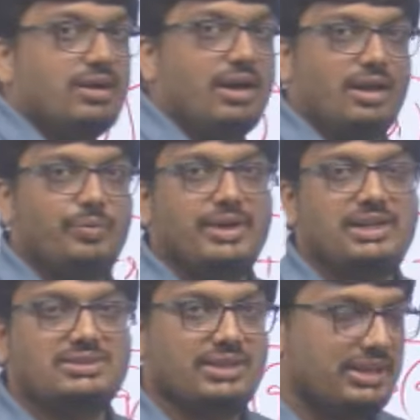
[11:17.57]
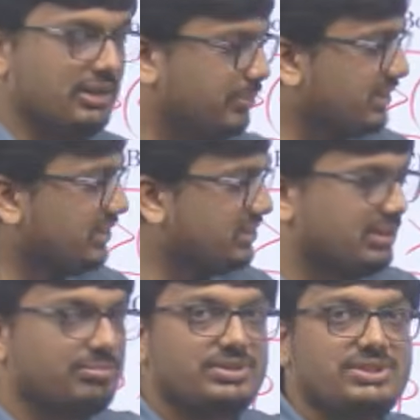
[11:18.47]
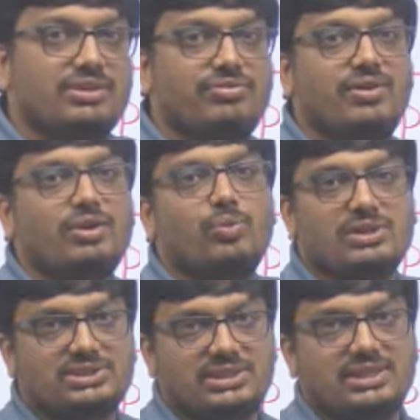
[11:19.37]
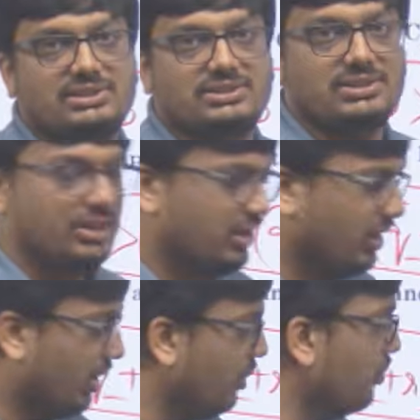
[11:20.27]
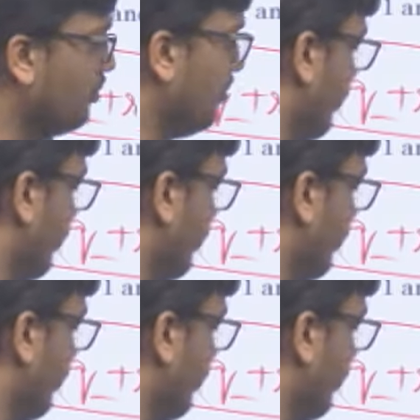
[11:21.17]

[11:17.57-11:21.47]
Always in number system, check for worst case. How